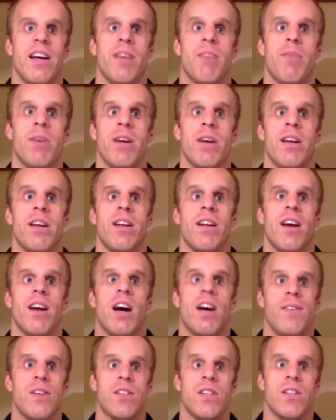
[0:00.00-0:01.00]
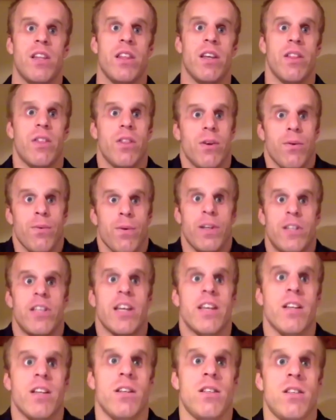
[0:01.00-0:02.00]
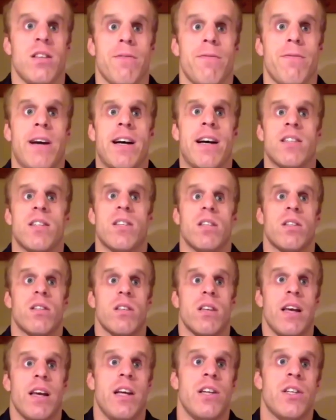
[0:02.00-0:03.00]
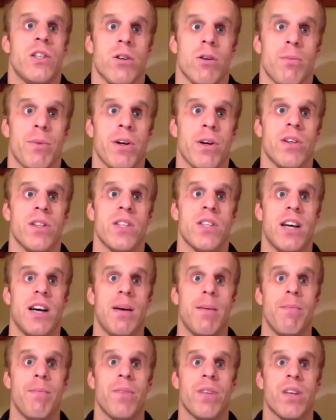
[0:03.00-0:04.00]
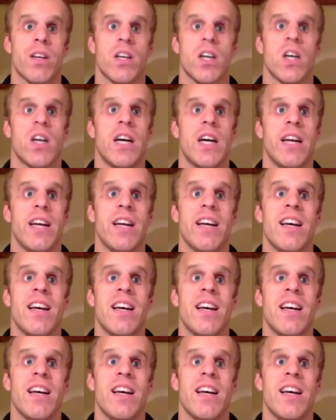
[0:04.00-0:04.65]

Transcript: But obviously the ridiculously fast age groupers caught